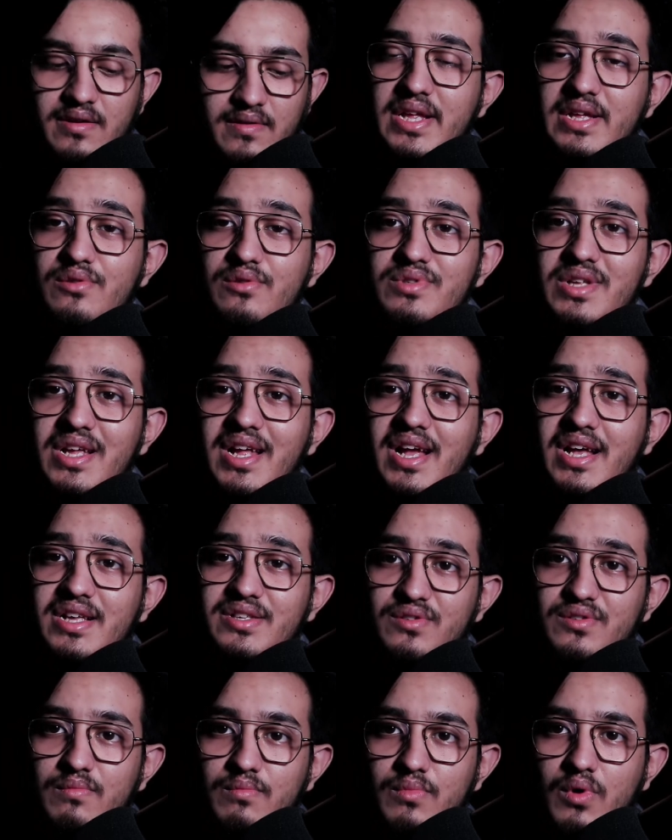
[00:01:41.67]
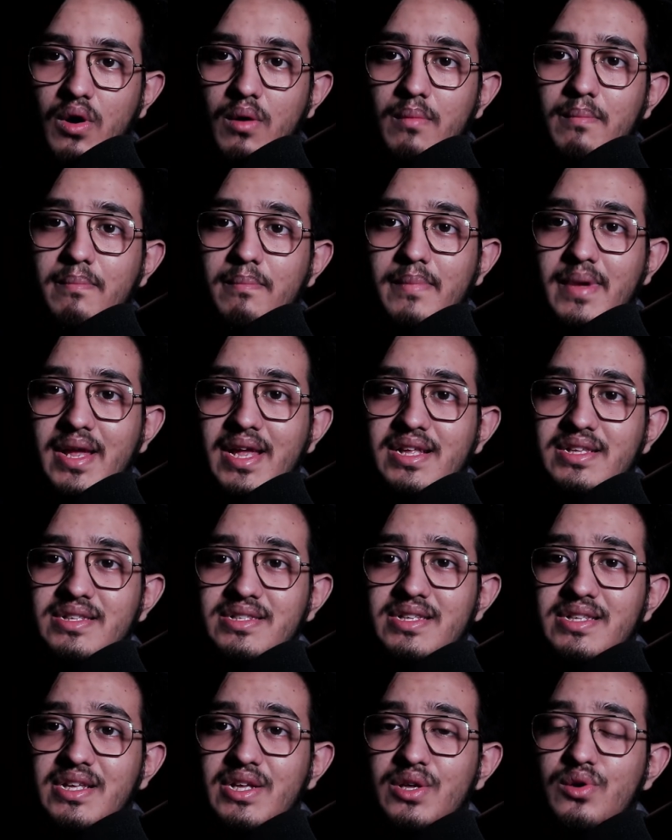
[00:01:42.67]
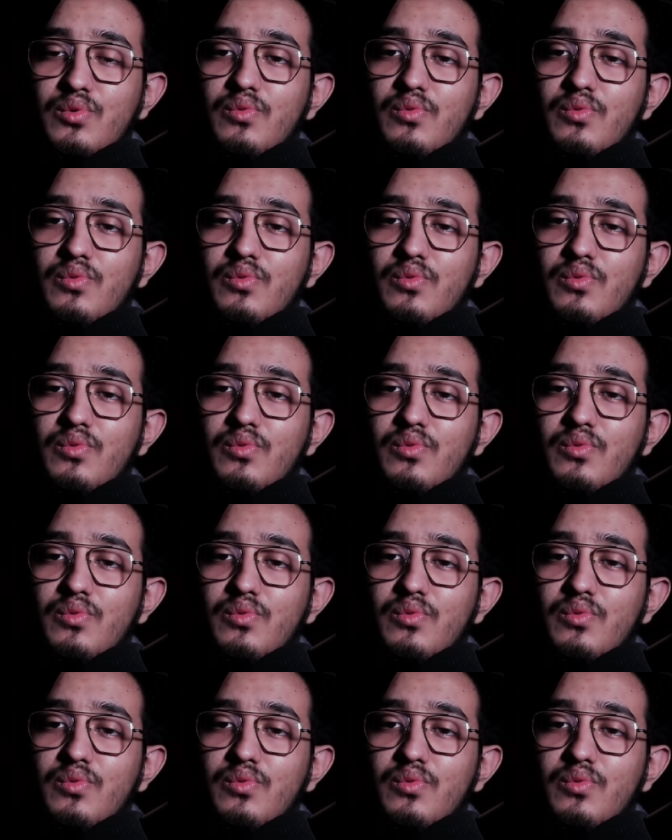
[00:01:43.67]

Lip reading: Using custom ROM means